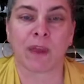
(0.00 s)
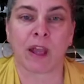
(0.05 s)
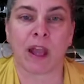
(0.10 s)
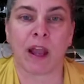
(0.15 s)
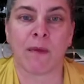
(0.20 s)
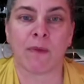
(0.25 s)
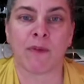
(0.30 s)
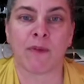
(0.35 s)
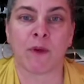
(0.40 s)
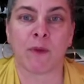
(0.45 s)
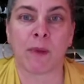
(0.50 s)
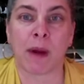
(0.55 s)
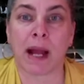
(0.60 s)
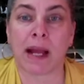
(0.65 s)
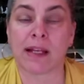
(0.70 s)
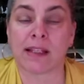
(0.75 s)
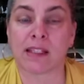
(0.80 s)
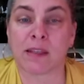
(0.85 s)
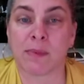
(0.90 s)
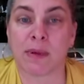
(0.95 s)
If you're
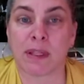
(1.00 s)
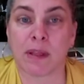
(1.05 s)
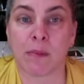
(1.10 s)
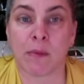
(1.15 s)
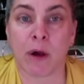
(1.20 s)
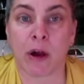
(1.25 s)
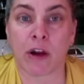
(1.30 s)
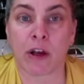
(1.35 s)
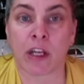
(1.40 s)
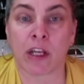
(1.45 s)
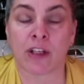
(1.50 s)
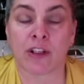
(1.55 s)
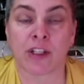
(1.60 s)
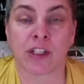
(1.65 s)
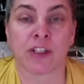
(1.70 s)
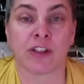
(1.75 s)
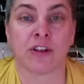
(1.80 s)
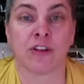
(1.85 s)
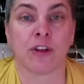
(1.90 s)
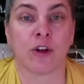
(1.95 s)
buying some on the market,
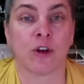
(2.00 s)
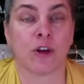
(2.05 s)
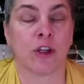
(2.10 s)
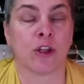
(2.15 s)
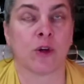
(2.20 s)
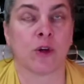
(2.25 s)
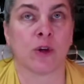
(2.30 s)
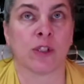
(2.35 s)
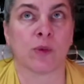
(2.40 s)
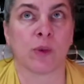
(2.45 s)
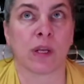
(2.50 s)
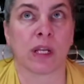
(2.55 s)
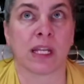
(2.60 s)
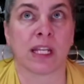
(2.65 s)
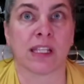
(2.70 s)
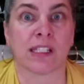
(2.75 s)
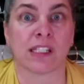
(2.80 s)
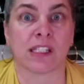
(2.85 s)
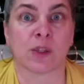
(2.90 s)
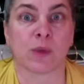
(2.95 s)
just so you know, you'd always want to
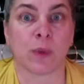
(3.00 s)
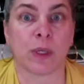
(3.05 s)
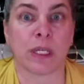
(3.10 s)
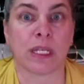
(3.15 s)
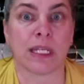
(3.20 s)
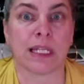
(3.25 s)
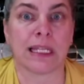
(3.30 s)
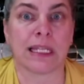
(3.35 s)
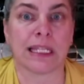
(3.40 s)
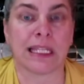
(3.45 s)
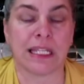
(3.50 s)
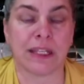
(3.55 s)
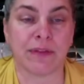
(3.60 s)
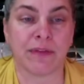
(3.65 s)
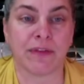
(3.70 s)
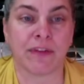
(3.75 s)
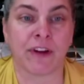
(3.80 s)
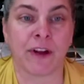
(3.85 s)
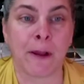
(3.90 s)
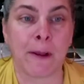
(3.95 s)
get sweet
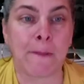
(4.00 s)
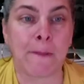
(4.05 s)
leaf.